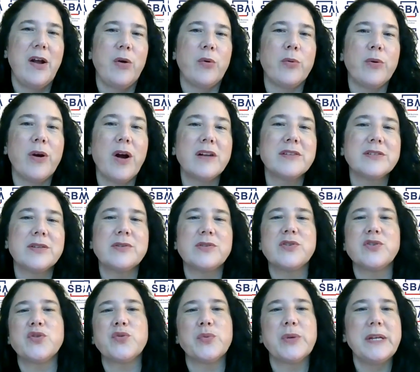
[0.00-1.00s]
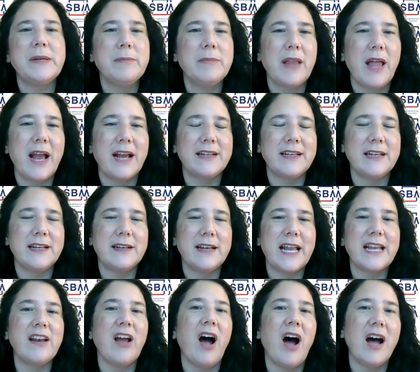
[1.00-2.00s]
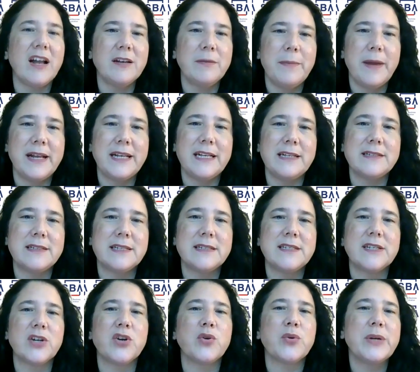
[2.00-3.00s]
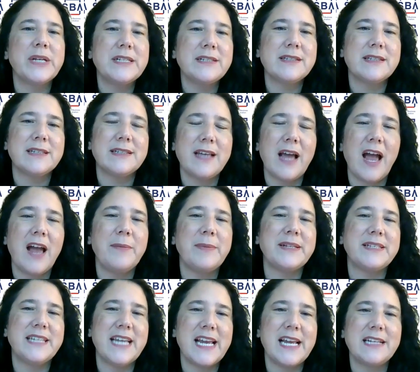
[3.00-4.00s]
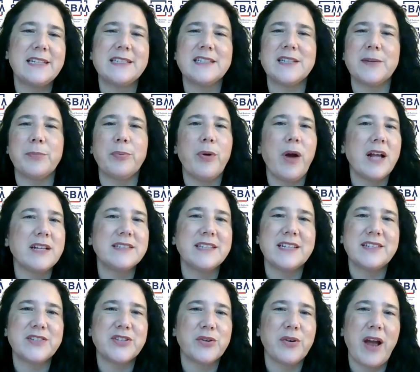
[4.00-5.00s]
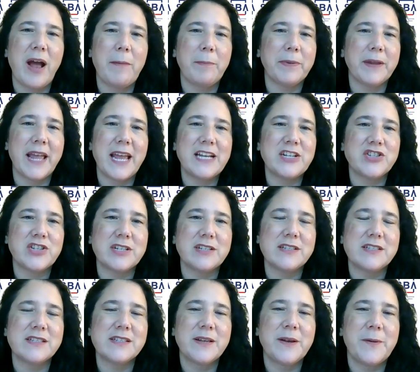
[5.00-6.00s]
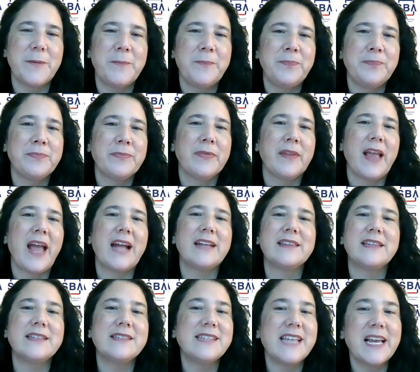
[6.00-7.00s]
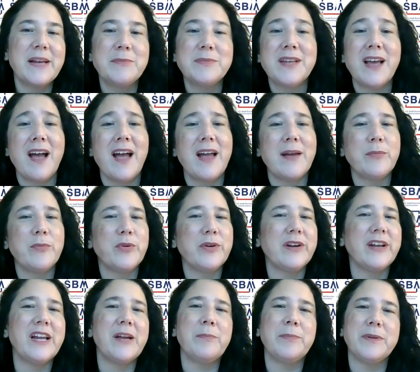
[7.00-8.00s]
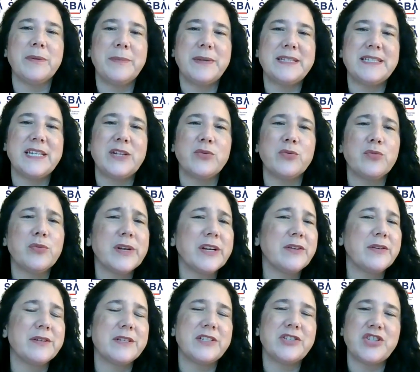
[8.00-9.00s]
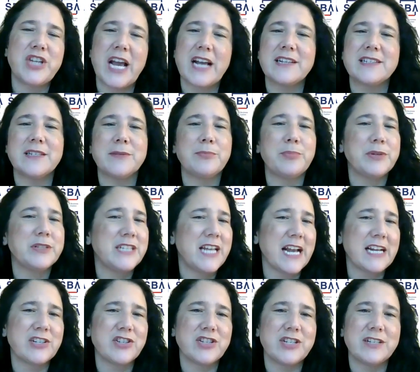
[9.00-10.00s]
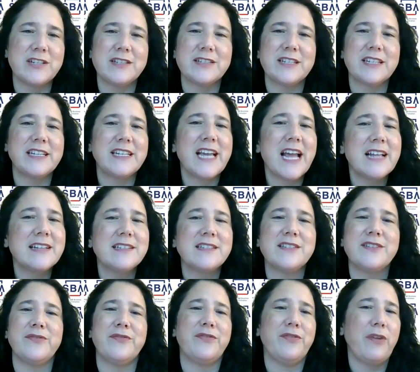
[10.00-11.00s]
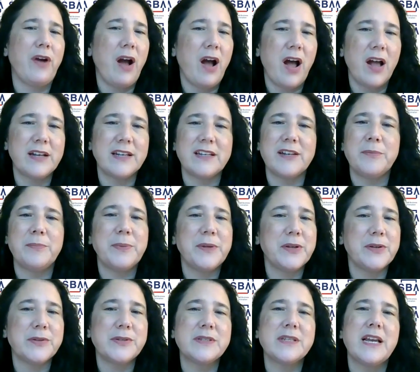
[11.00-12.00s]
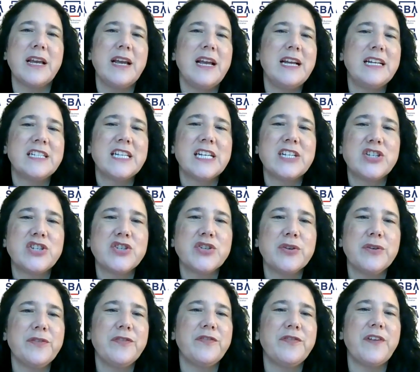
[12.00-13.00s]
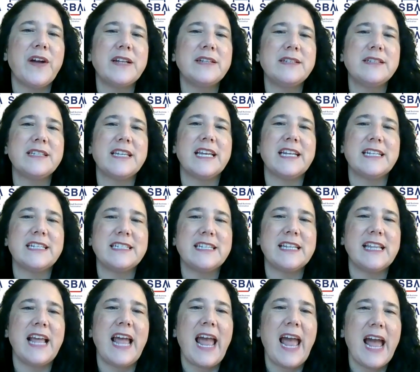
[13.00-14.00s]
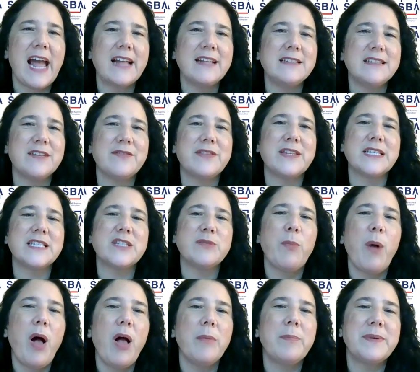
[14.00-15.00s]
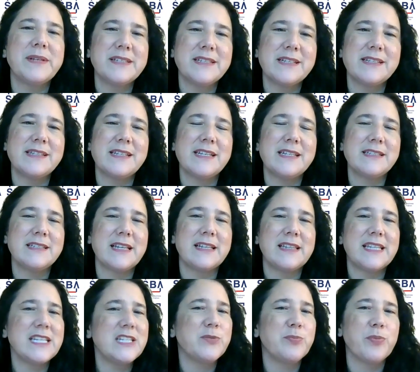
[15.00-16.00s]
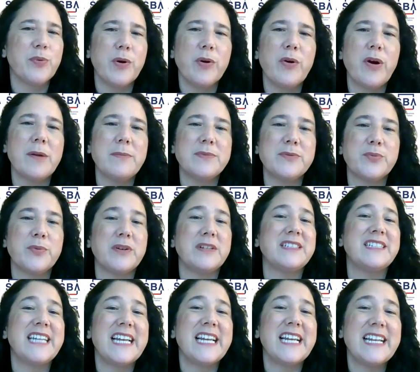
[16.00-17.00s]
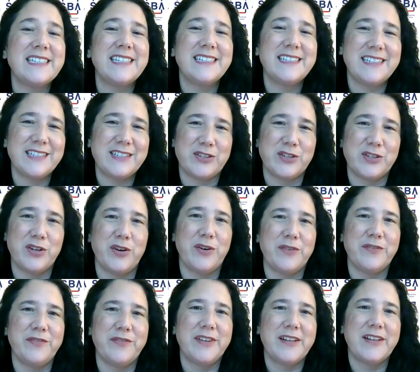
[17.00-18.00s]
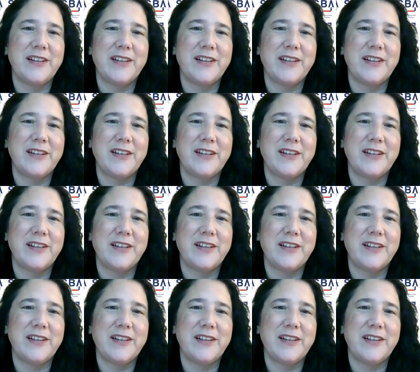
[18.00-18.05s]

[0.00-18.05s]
We're also streamlining and automating to decrease the time it takes to process your applications. At the same time, we're implementing rigorous checks and protections against fraud and abuse to ensure funds get into the hands of the small businesses that these programs were intended to serve.